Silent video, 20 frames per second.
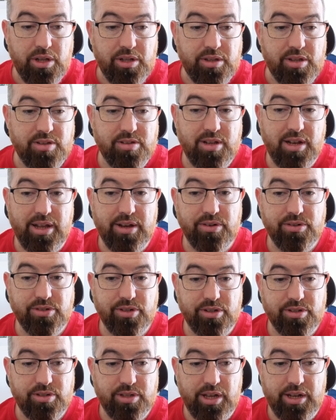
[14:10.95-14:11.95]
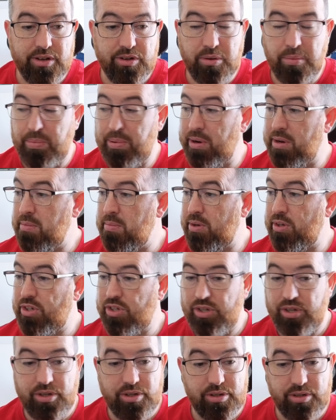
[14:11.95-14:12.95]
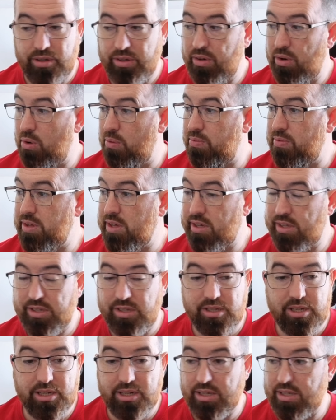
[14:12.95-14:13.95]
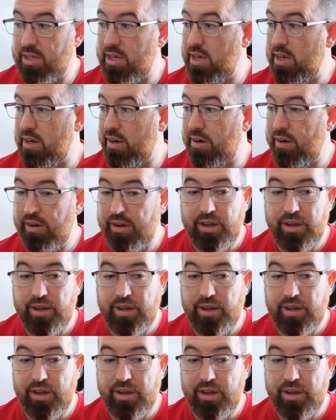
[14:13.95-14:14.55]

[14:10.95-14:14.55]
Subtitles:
This allows us then to pretty much, hopefully you can see this here,